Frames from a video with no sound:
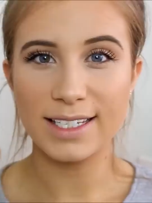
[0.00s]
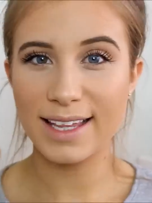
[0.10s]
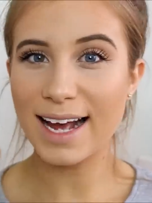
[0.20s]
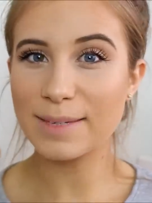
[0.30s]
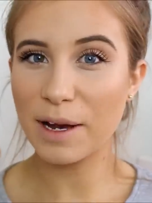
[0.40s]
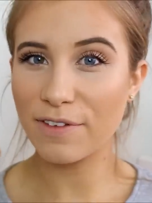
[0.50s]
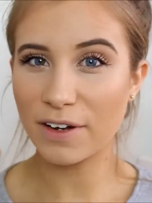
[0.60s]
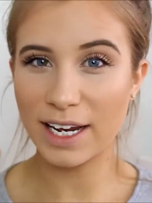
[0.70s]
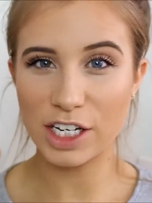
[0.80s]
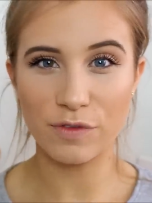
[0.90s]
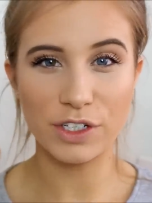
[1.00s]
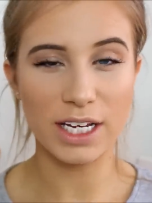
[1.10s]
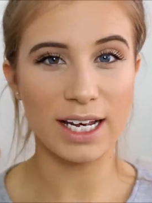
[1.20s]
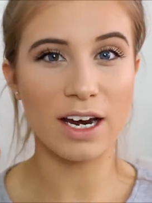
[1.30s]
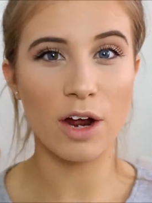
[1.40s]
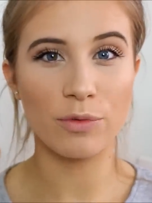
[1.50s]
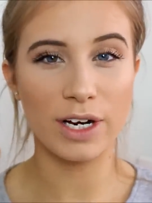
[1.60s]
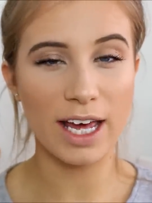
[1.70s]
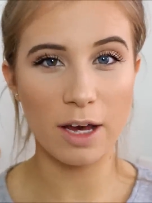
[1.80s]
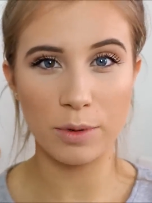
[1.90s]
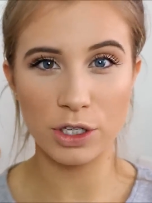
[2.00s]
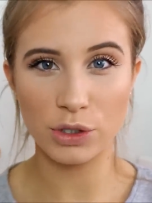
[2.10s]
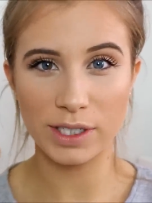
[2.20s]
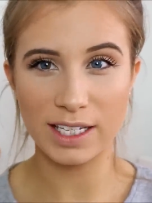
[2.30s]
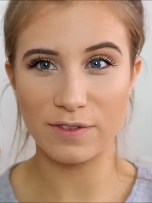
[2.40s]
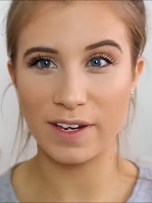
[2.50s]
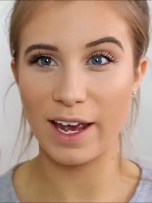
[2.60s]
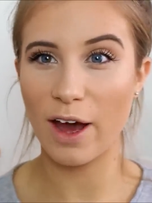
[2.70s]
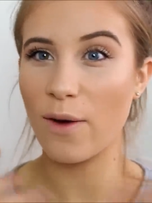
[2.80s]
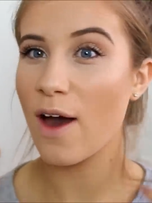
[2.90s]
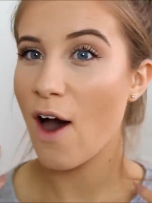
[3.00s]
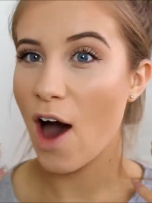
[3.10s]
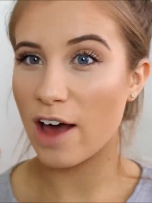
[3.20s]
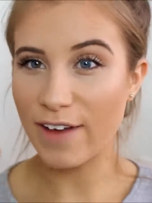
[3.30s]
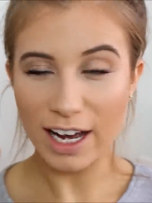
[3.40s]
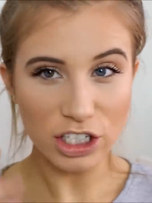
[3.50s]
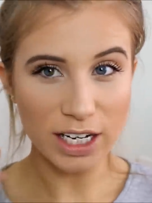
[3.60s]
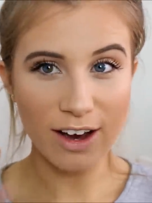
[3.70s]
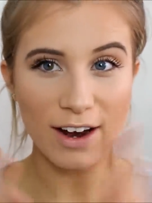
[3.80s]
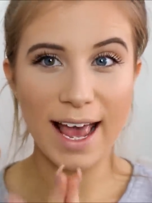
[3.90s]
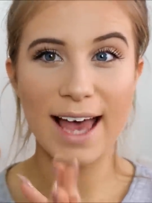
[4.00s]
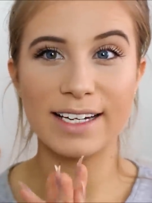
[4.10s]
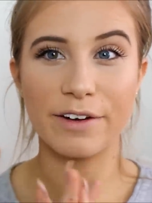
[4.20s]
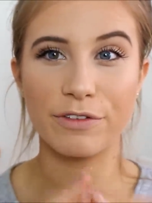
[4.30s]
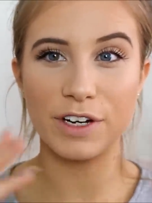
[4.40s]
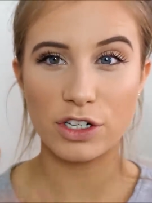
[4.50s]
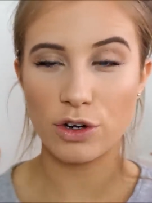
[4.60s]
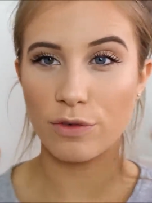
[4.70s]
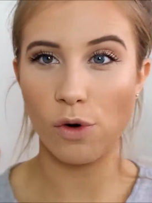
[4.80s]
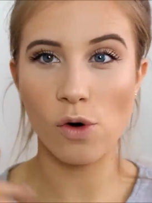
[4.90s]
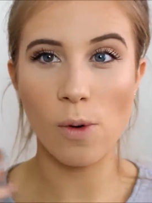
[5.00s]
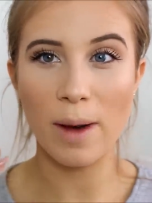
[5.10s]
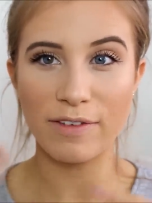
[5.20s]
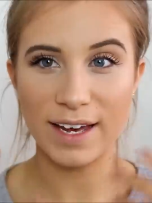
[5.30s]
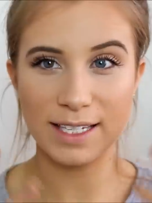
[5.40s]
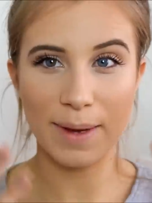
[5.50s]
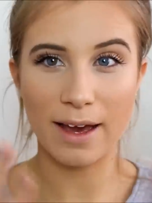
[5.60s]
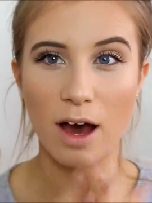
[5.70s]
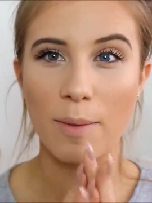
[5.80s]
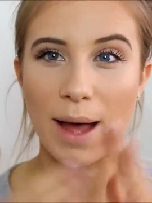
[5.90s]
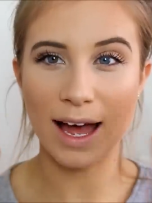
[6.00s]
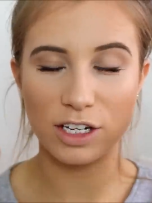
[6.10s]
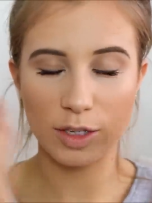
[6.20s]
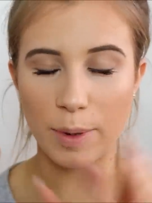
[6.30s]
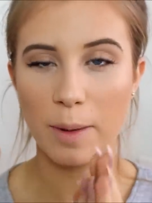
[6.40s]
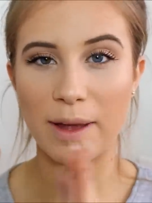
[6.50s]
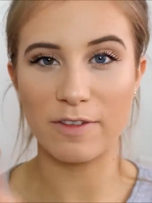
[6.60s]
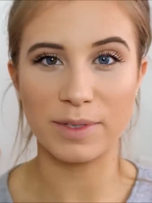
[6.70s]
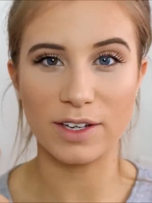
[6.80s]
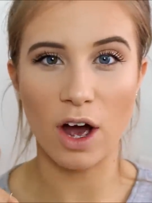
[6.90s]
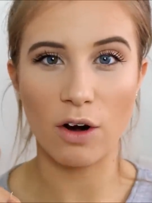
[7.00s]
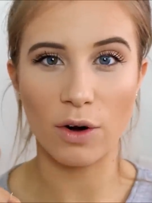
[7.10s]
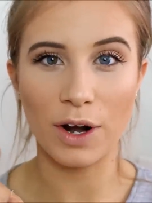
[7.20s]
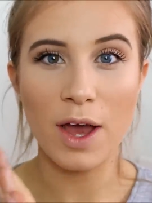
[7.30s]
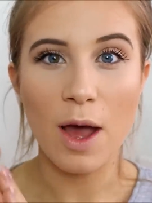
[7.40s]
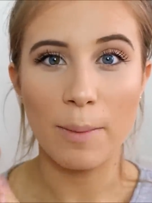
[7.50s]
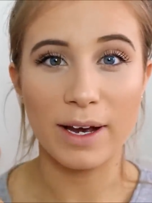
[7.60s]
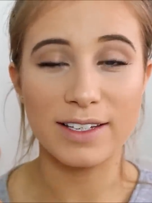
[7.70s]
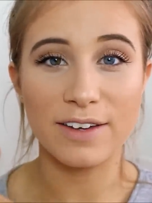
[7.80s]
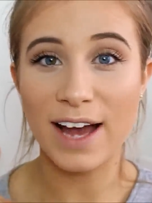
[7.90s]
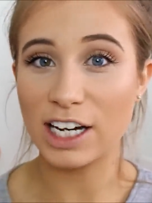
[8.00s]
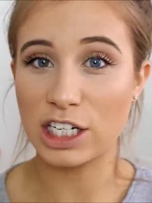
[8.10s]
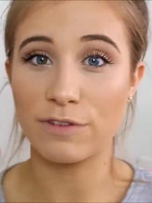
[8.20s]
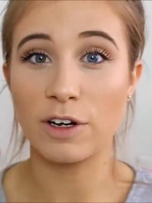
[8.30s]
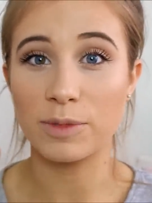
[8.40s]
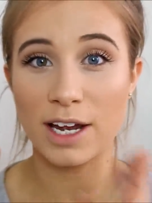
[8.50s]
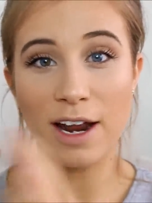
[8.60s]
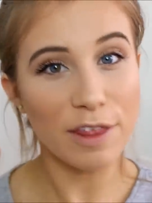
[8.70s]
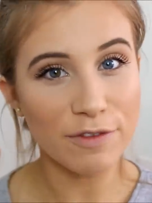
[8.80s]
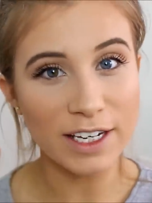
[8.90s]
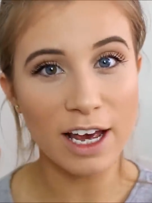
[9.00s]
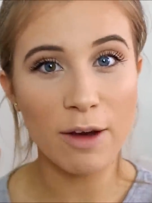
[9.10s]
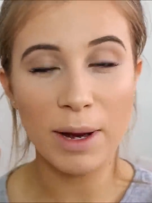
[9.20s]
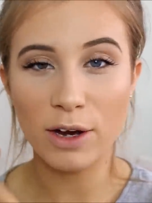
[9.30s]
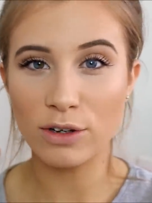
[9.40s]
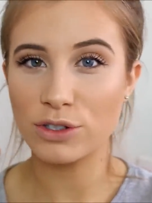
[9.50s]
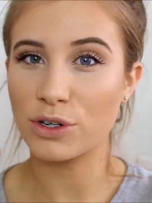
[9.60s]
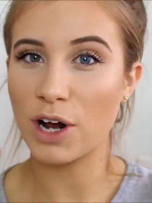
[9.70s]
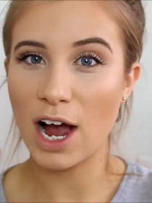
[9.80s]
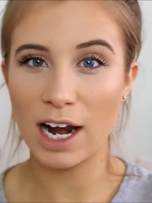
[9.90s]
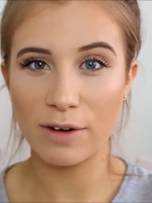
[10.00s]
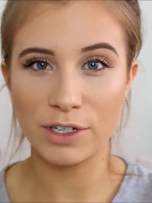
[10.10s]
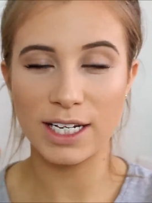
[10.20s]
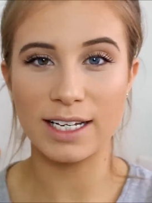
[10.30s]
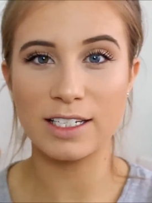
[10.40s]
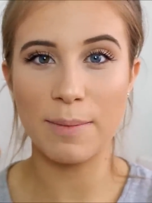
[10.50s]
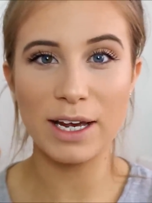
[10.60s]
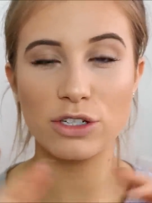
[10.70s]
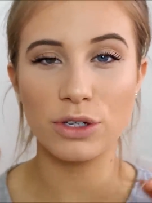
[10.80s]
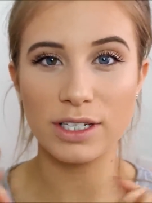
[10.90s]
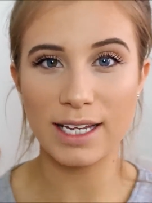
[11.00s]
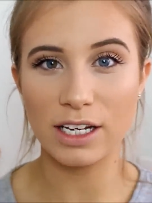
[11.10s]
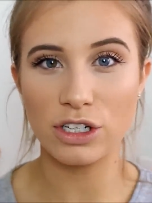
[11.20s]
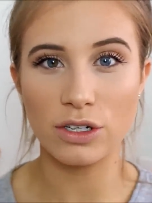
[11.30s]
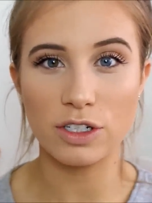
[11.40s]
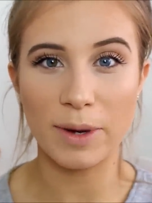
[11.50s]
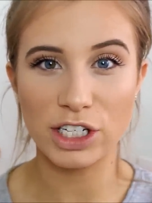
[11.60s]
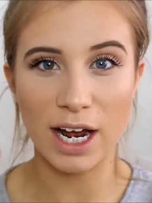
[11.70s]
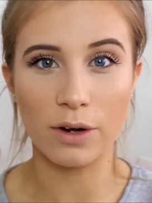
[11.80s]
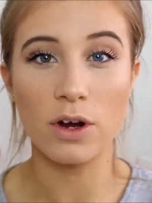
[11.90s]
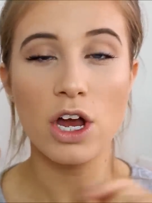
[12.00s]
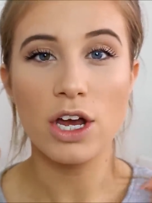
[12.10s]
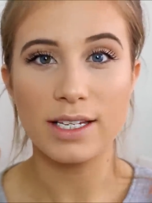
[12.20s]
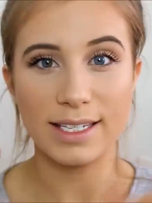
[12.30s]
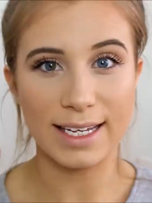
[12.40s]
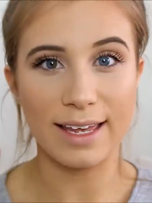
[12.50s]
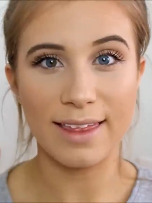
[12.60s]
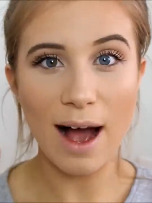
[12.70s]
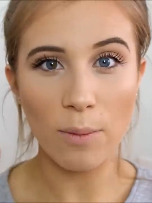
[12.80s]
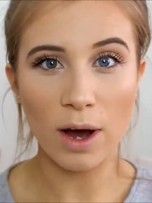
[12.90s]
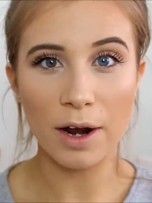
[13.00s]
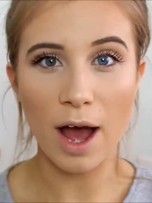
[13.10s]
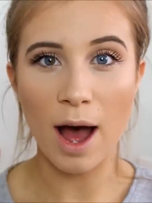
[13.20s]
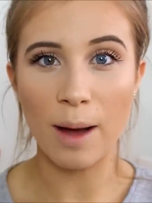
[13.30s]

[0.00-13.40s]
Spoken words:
So that is my foundation routine. I really hope you enjoyed this video. I've actually gone ahead and finished off all my face makeup and just put a bit of mascara on because I've actually filmed another video, my contour and highlight routine, so make sure you stay tuned to my channel to see that one.